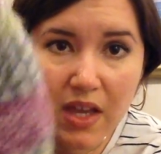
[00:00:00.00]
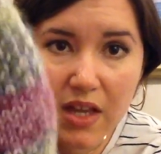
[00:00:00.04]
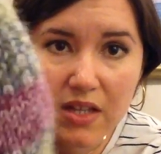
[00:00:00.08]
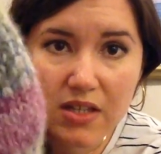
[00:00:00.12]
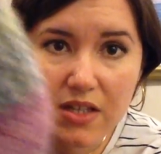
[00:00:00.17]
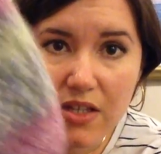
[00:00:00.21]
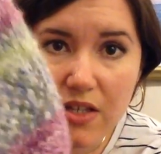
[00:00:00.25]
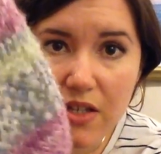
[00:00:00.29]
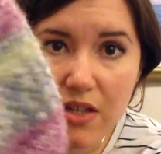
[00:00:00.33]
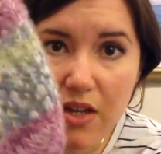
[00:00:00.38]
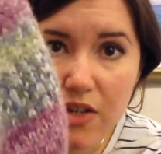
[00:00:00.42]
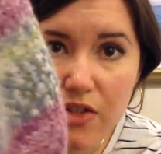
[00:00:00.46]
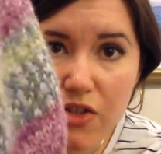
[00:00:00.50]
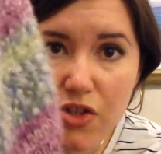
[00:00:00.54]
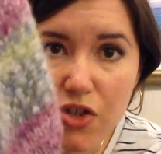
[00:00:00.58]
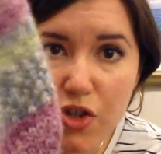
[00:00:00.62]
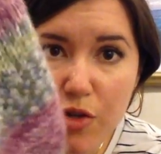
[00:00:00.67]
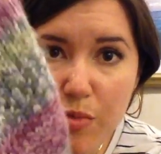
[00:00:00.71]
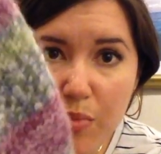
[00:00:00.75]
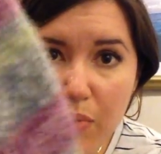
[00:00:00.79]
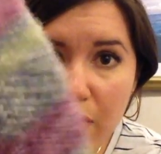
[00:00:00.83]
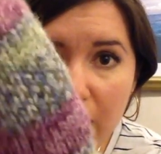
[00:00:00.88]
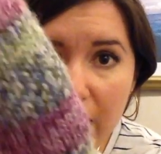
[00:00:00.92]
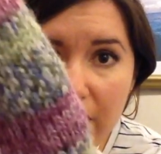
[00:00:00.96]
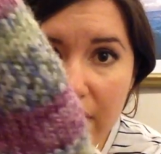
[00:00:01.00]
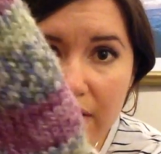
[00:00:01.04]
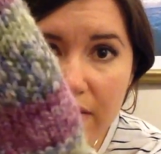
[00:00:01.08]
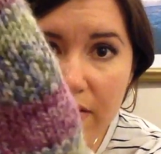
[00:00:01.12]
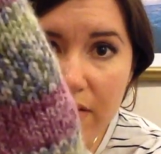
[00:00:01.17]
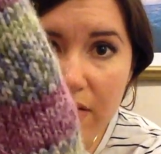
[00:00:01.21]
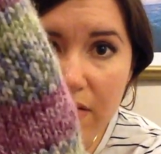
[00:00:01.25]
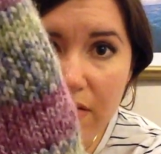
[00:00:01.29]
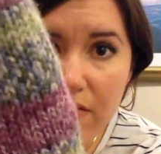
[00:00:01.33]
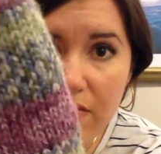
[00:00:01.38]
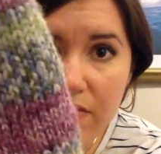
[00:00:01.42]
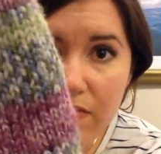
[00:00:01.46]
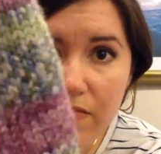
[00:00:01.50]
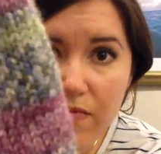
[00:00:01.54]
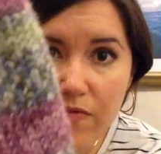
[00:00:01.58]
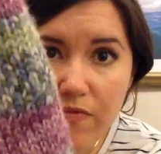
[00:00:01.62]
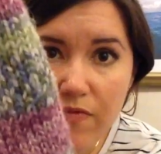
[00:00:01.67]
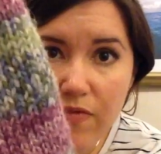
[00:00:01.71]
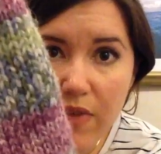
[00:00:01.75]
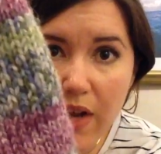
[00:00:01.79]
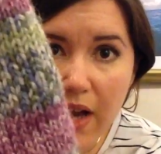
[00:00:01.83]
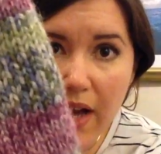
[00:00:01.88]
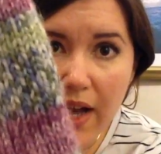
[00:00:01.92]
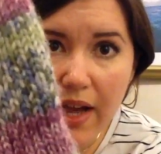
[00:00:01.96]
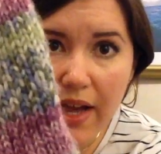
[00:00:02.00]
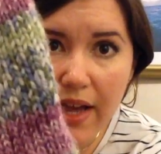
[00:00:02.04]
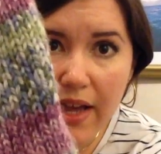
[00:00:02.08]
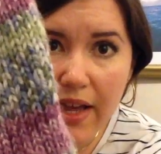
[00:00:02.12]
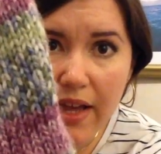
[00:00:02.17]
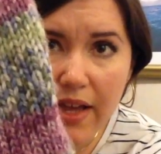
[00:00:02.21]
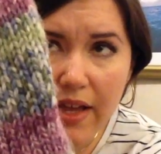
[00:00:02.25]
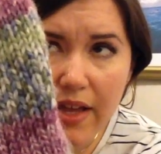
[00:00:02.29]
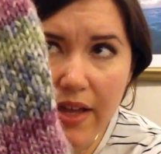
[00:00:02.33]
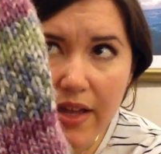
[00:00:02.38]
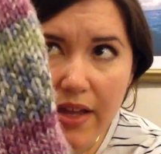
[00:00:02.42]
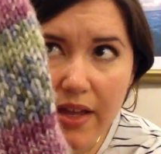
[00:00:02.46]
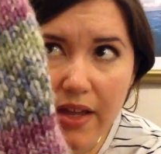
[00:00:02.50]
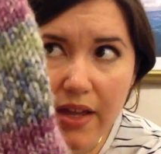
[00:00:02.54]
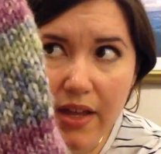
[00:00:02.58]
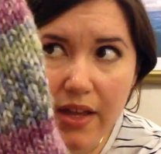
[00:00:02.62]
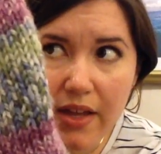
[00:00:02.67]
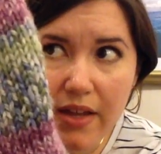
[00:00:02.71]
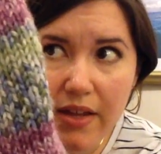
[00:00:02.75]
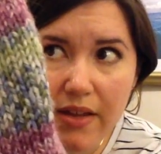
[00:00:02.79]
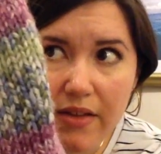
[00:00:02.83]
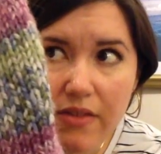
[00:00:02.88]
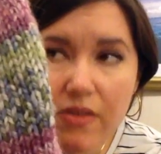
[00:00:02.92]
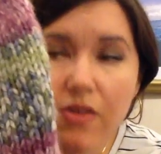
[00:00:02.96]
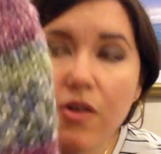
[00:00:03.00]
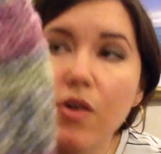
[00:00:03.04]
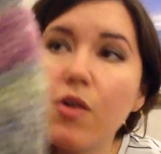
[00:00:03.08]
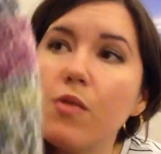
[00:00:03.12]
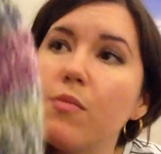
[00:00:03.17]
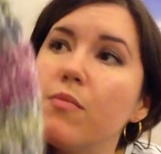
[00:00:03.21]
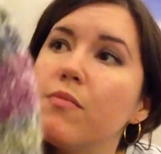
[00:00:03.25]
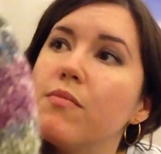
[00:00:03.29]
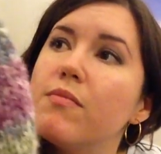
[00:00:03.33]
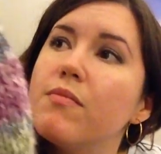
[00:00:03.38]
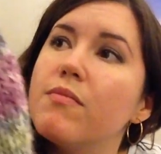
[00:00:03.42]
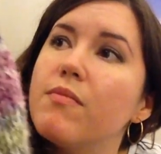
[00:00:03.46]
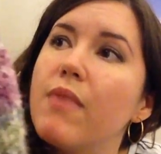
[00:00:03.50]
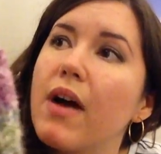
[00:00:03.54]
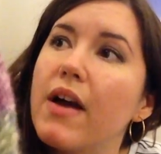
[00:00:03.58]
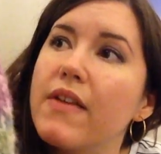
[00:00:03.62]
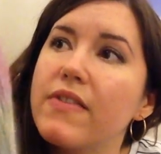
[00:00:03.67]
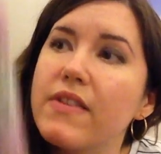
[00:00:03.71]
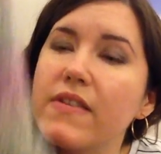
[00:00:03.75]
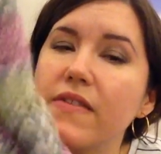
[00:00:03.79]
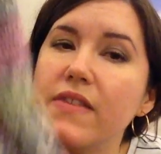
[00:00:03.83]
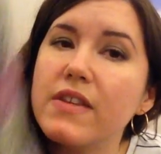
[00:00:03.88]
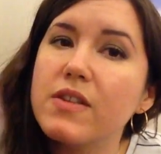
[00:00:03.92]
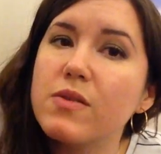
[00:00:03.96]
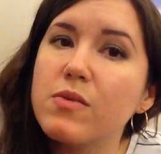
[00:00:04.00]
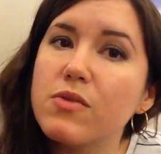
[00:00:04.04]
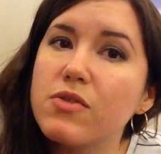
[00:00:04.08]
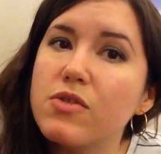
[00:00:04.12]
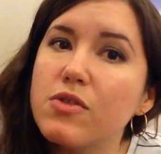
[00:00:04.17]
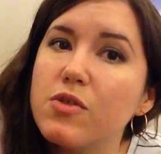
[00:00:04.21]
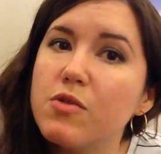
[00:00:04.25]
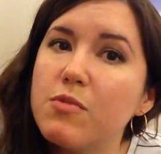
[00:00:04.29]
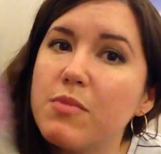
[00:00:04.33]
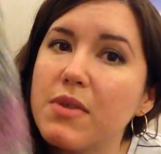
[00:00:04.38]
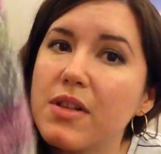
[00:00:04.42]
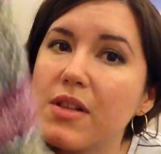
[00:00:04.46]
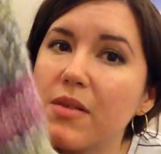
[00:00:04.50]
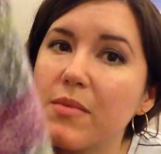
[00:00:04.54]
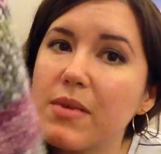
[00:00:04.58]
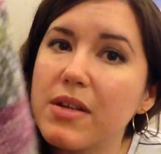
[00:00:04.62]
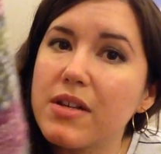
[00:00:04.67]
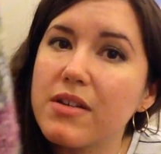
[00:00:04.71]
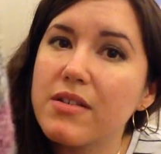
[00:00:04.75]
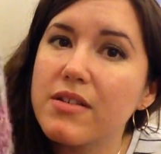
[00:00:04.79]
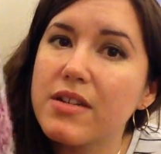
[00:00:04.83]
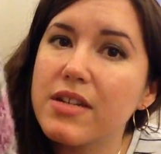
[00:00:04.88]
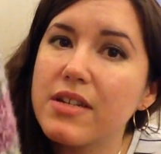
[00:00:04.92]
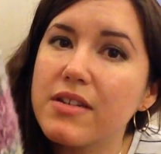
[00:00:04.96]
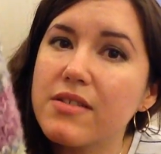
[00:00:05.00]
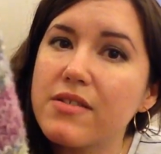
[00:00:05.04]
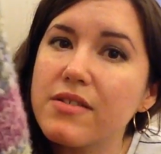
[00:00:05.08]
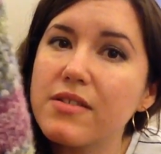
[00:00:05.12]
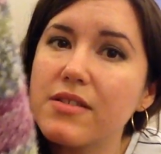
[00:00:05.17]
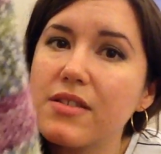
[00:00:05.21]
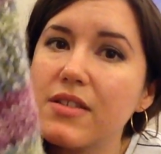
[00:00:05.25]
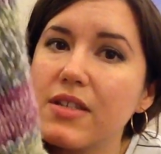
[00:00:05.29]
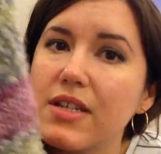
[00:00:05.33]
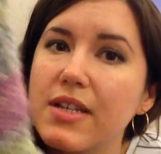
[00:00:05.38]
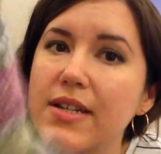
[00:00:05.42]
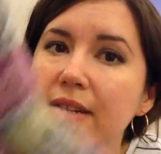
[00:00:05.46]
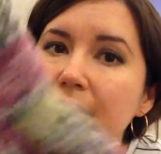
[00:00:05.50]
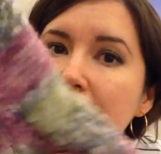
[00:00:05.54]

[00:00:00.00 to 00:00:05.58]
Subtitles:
did it on 2.5, no, I think these were 2mm needles.